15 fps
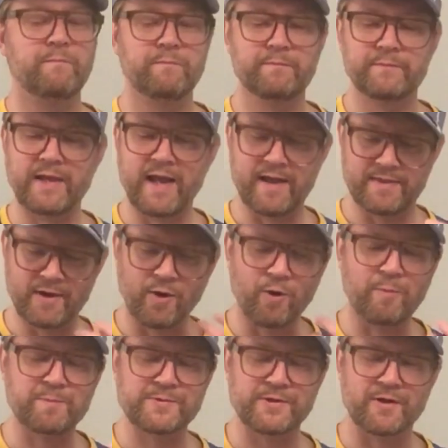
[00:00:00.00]
Yeah, the
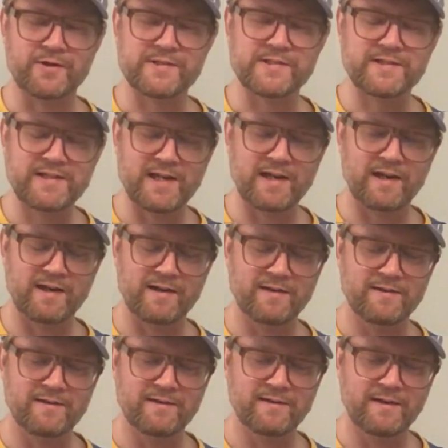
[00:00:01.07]
hops are still
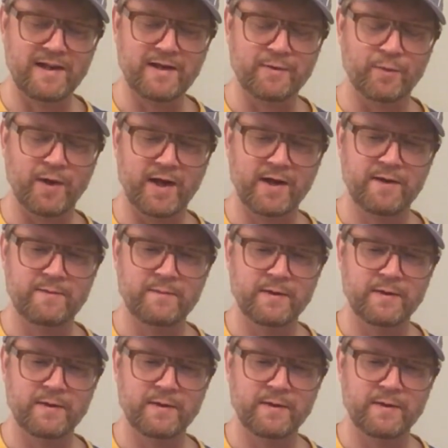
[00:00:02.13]
lingering.